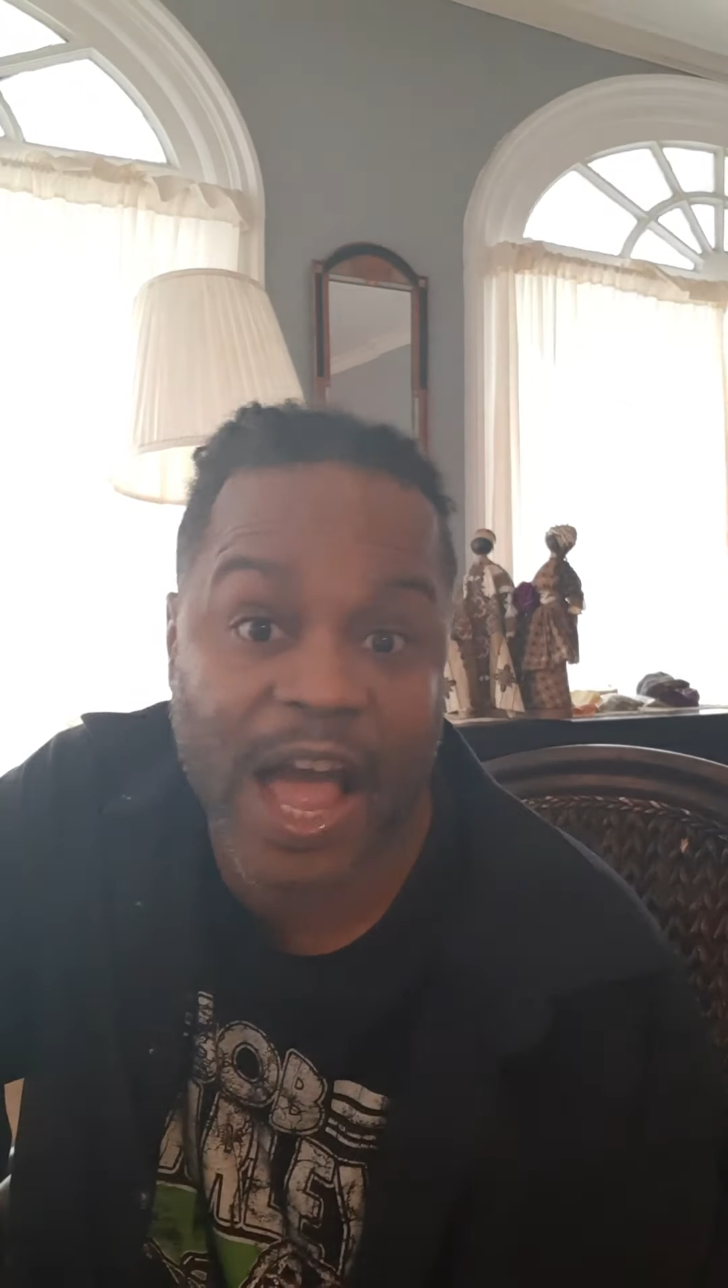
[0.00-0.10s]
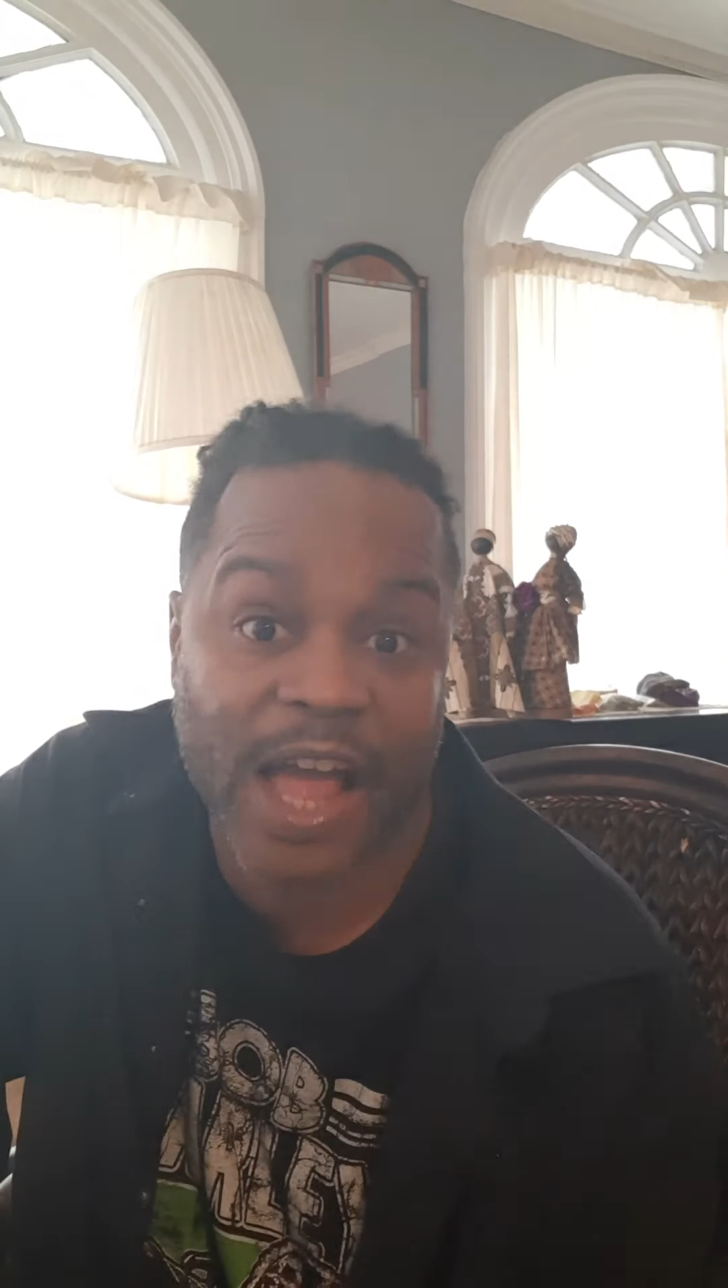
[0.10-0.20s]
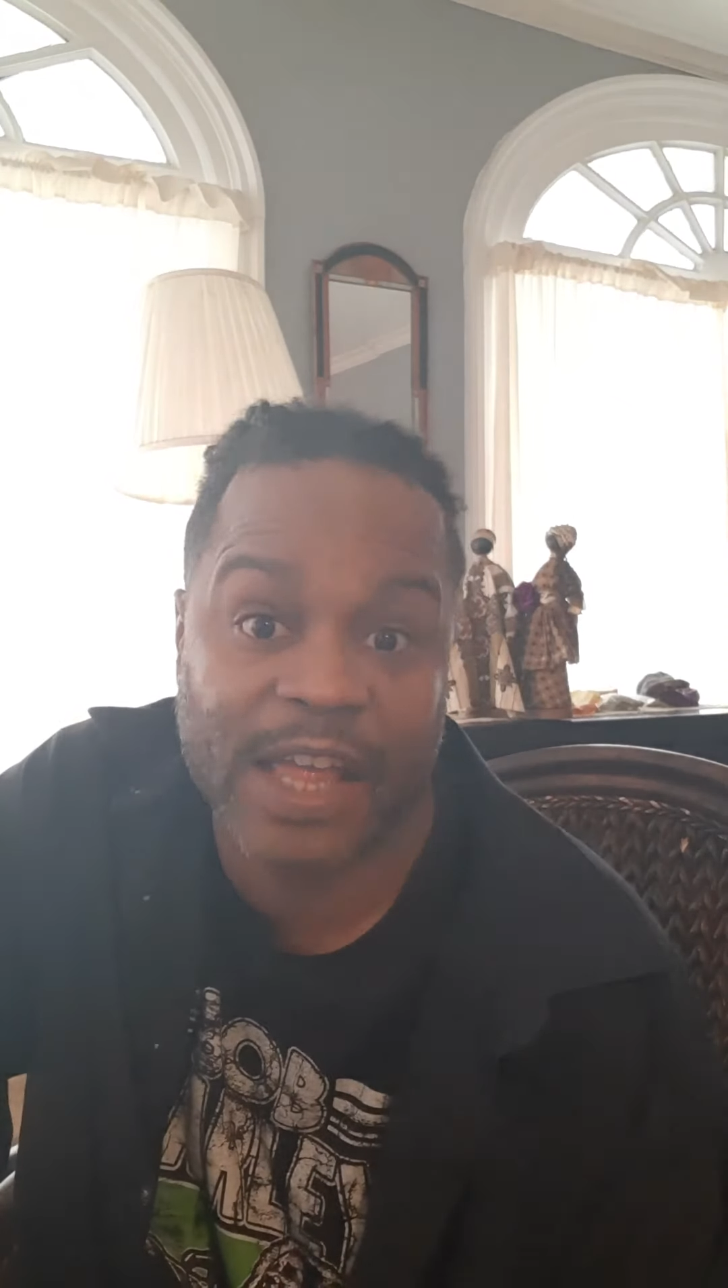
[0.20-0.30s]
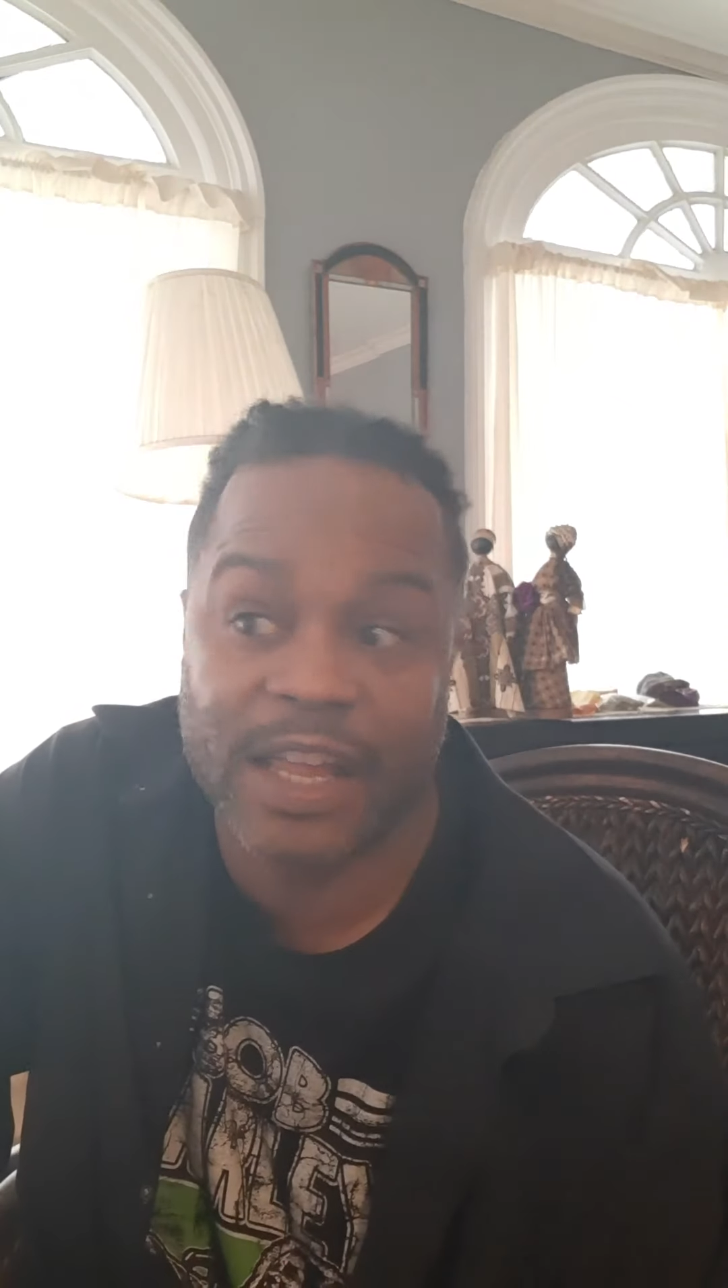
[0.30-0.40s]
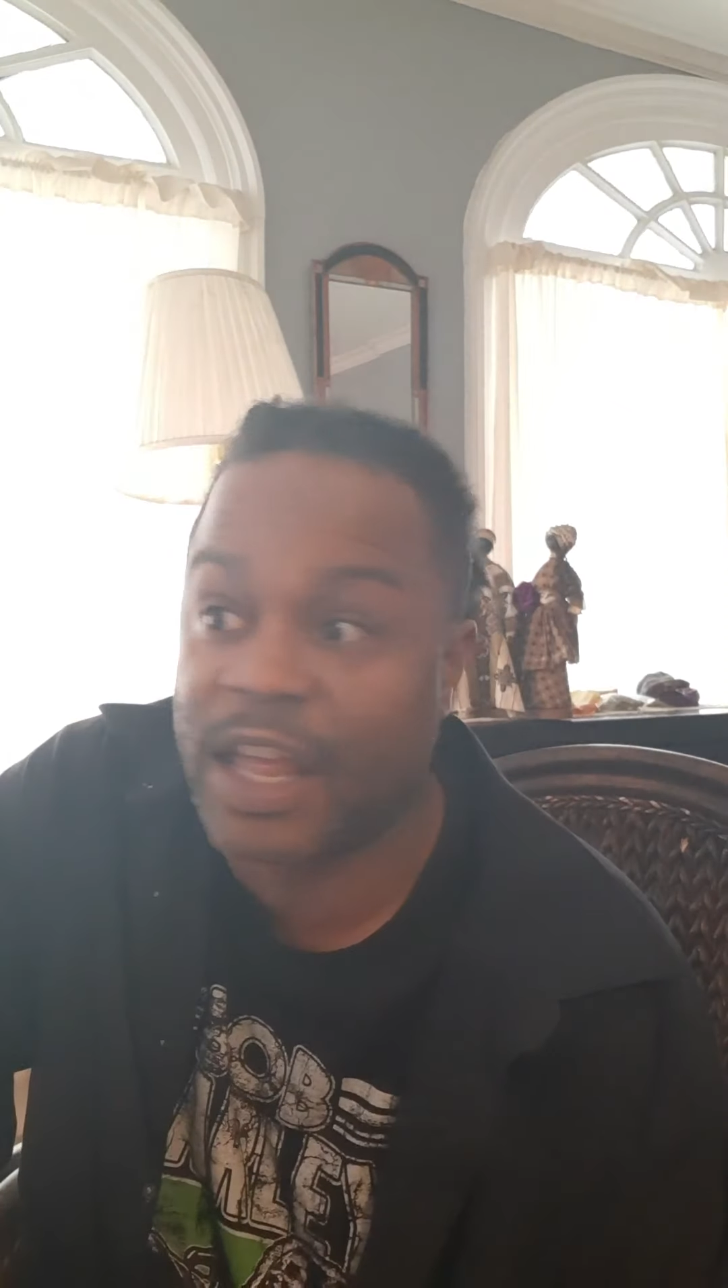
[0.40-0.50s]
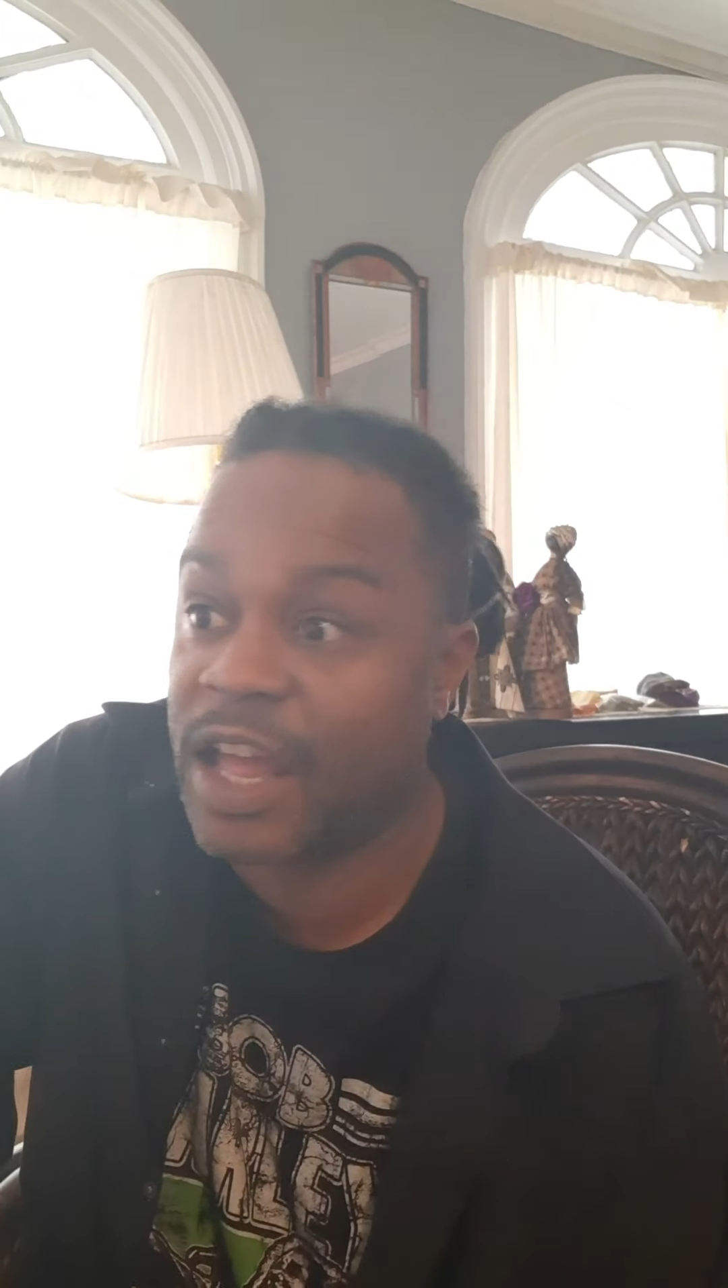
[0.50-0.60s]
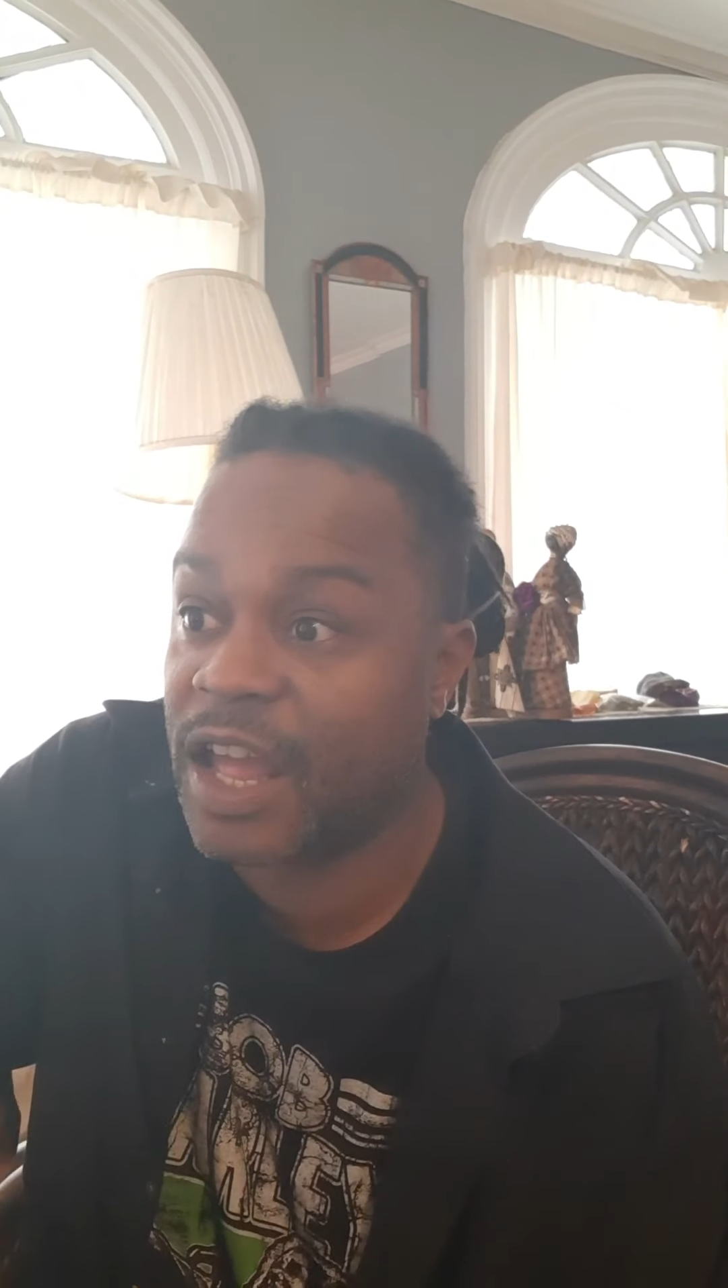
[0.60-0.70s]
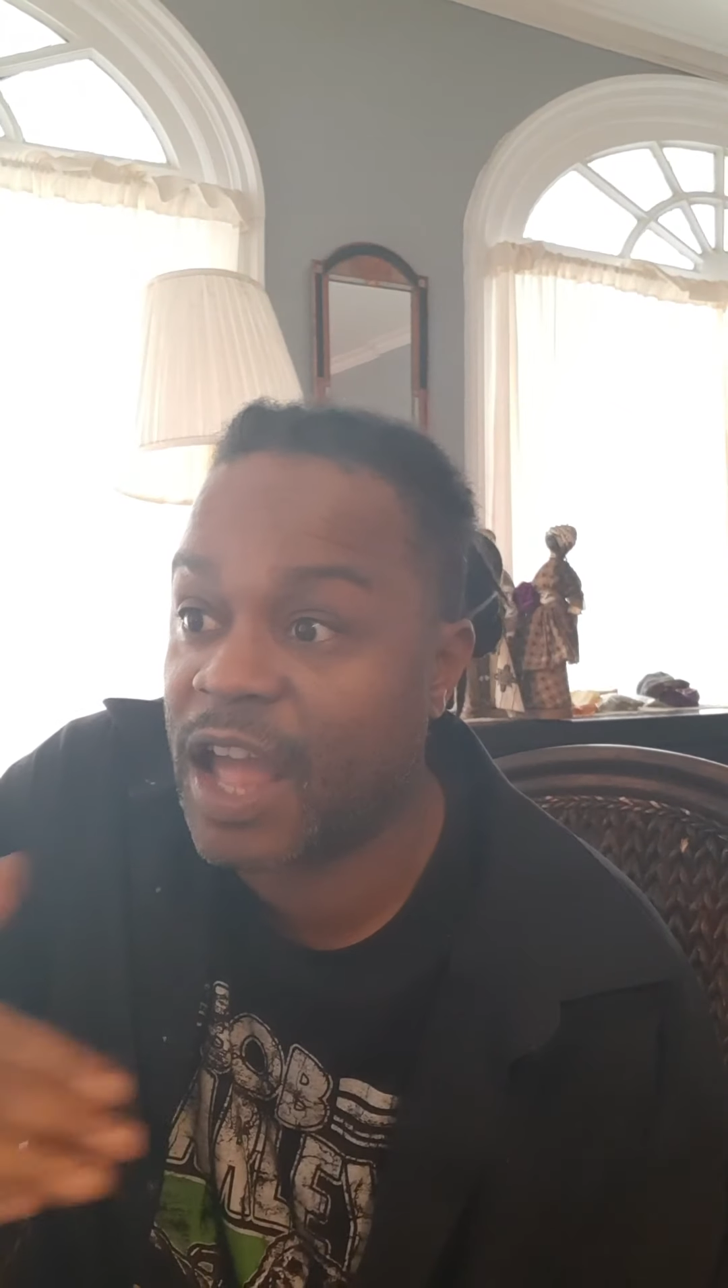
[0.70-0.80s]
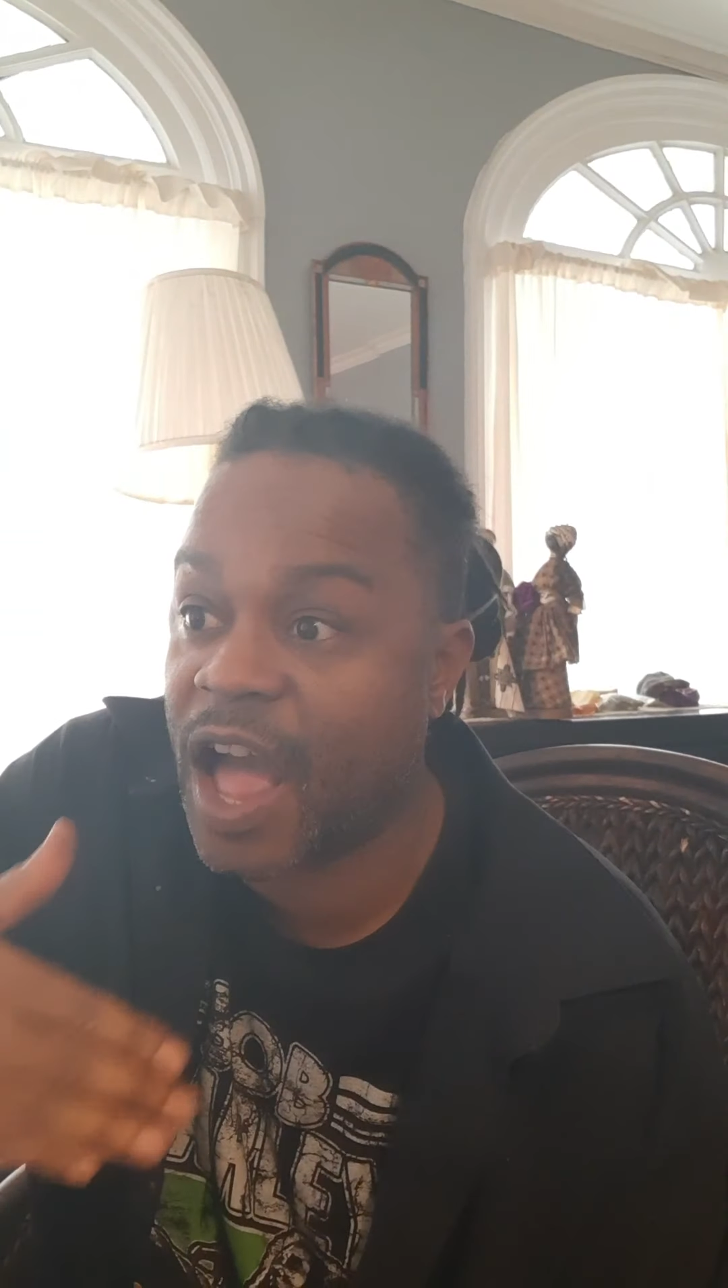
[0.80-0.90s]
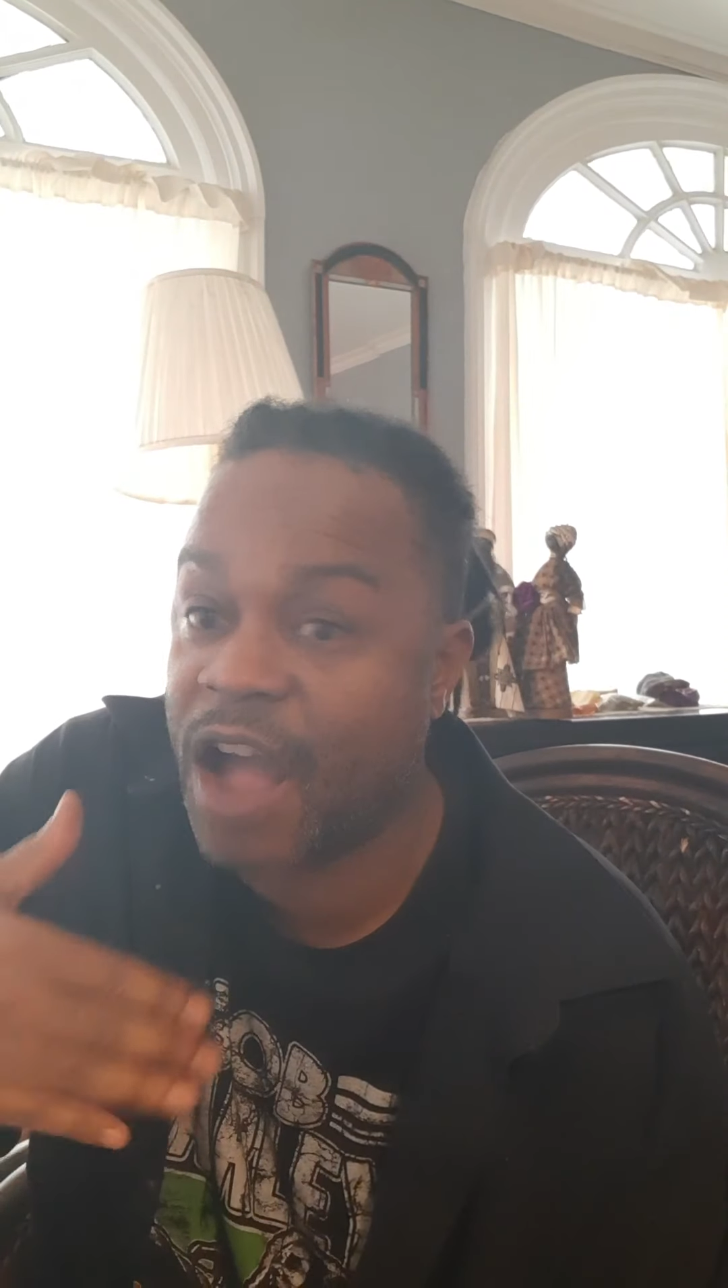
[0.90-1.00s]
I